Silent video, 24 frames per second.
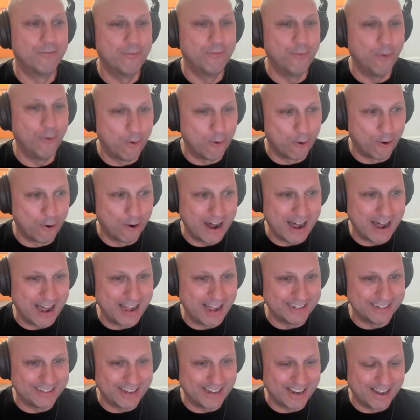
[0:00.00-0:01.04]
raw,
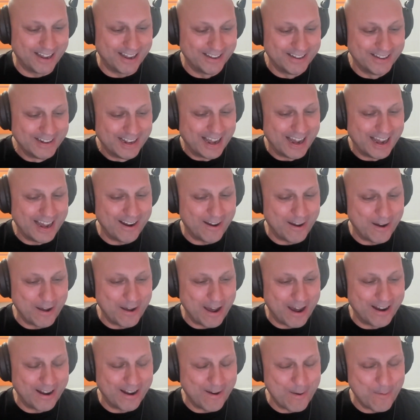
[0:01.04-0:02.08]
and
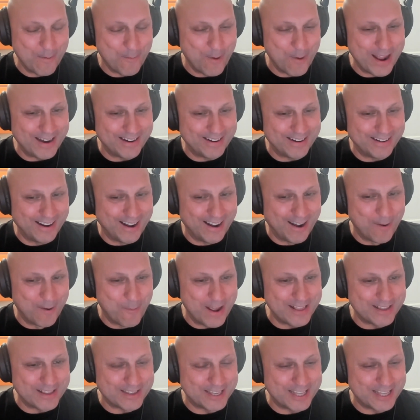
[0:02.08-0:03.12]
I
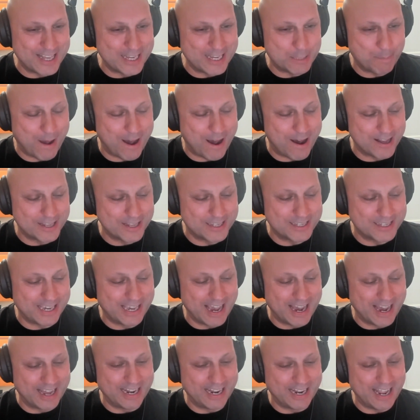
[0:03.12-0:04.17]
went to this
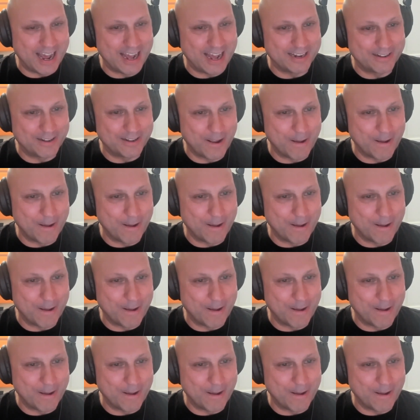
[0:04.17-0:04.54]
party, and it had